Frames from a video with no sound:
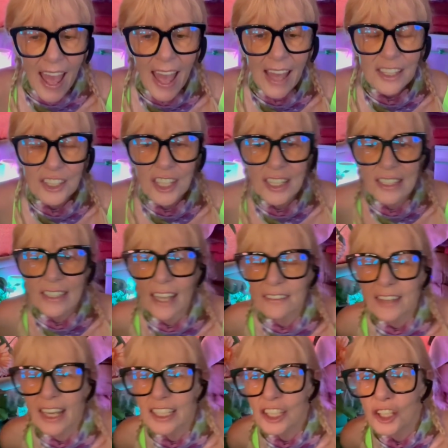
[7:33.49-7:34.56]
And she
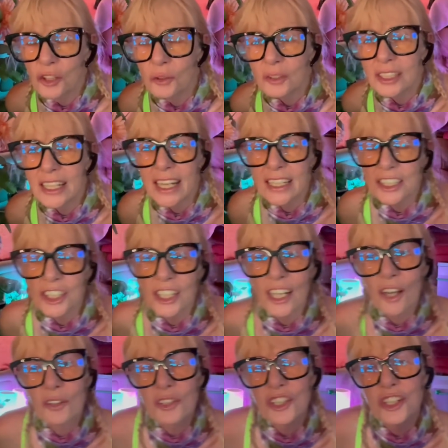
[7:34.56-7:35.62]
said that you need, she
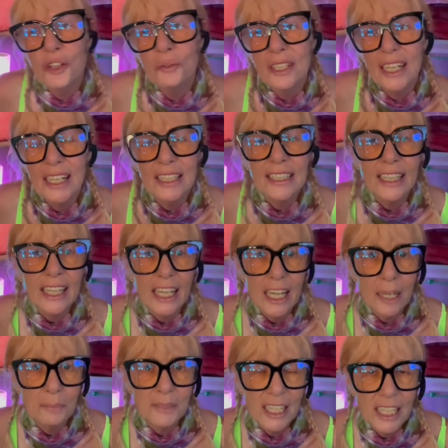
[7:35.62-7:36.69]
goes, you need to
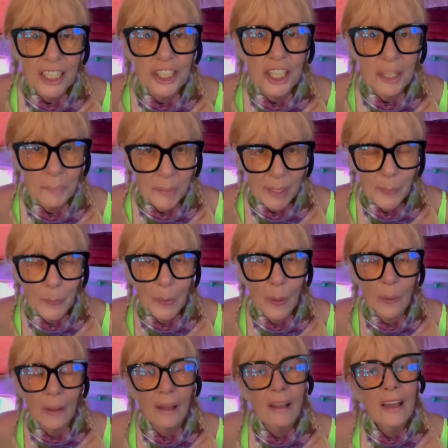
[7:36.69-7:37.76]
keep teaching
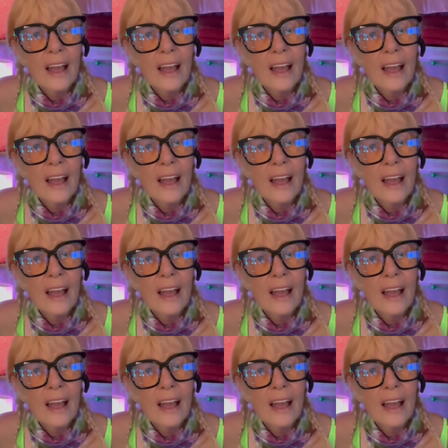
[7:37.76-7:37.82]
people